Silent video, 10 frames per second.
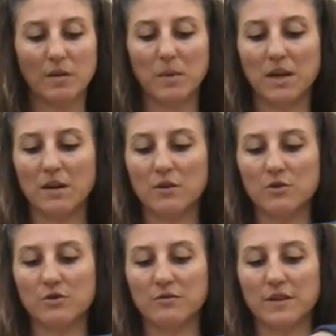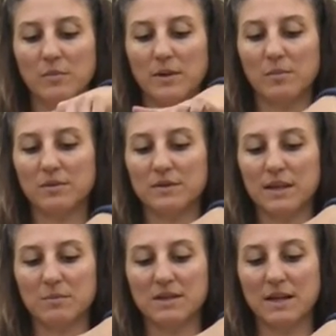Make another two finger bubble,
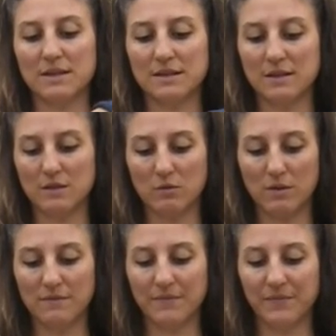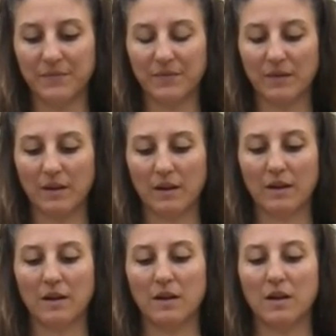same size as this one.
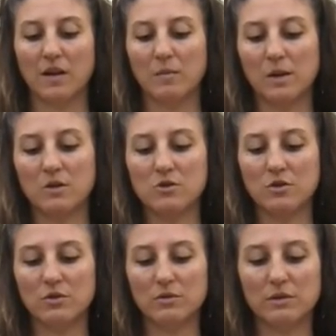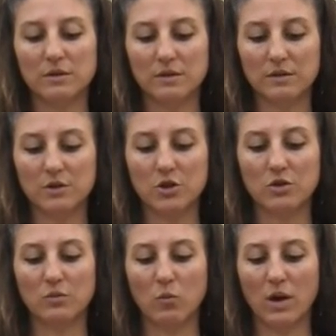Make two,
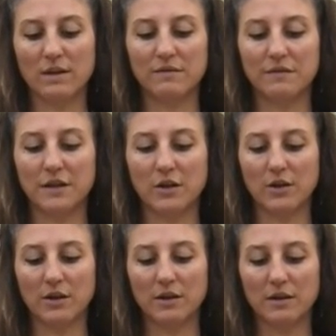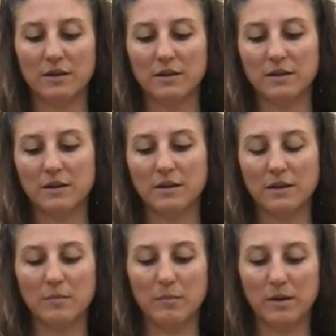two one finger
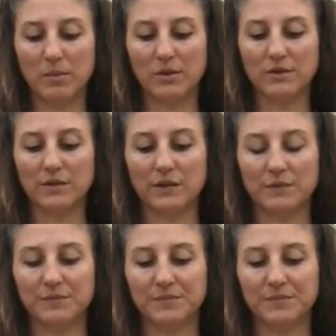bubbles.